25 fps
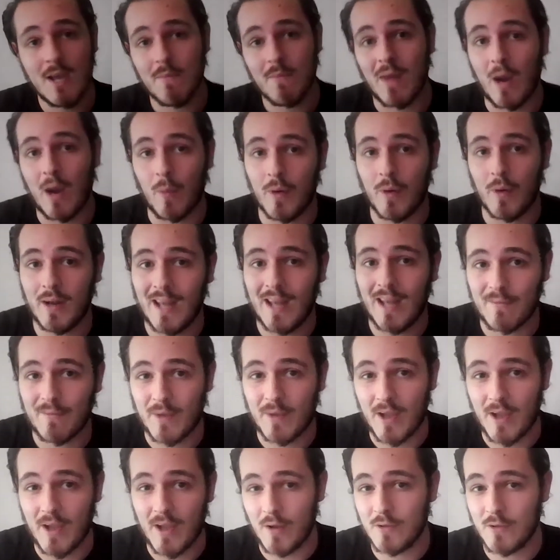but I wanted to have
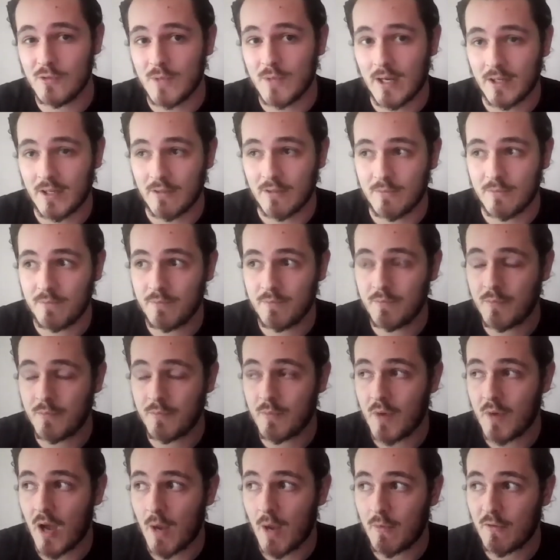my own so I could
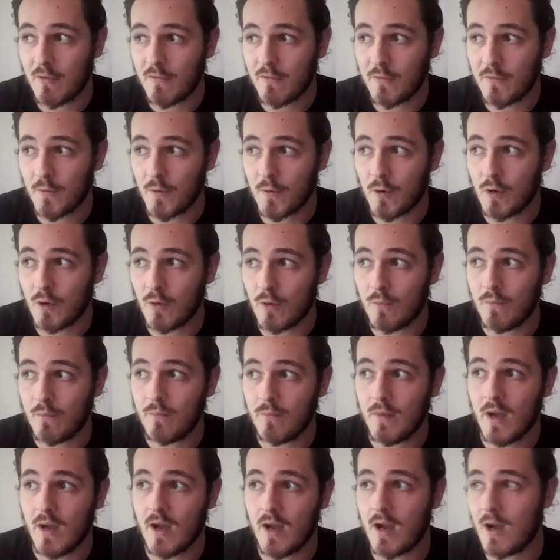
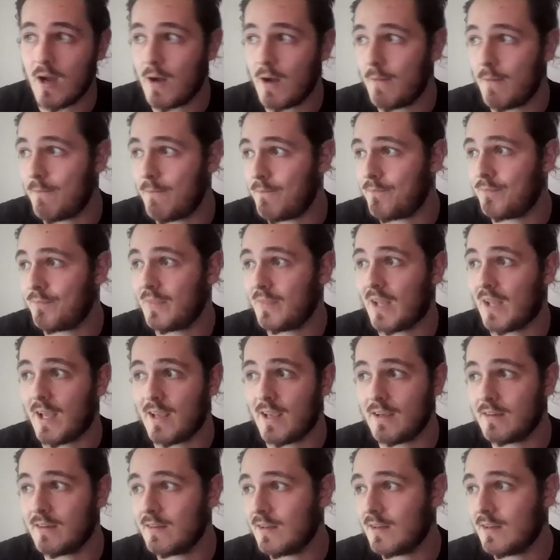perform
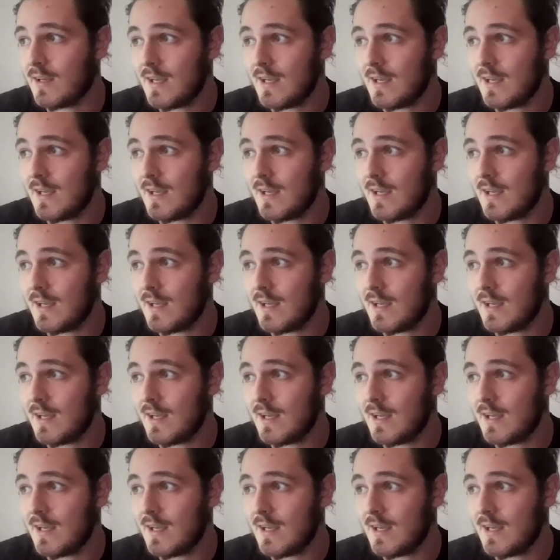like